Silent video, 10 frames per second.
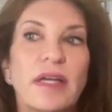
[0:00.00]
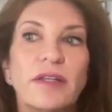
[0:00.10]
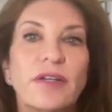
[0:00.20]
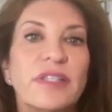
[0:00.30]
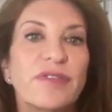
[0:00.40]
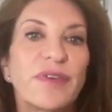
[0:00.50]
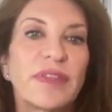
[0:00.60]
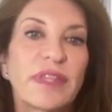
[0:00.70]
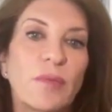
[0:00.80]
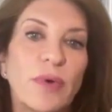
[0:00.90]
a little
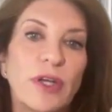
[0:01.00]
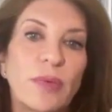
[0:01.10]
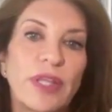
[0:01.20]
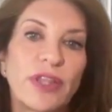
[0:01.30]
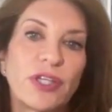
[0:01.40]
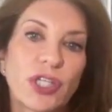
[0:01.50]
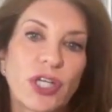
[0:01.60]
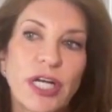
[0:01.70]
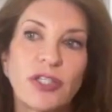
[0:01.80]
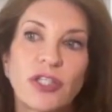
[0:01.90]
different than when you're with
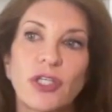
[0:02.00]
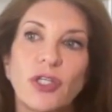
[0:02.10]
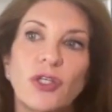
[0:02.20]
insurance.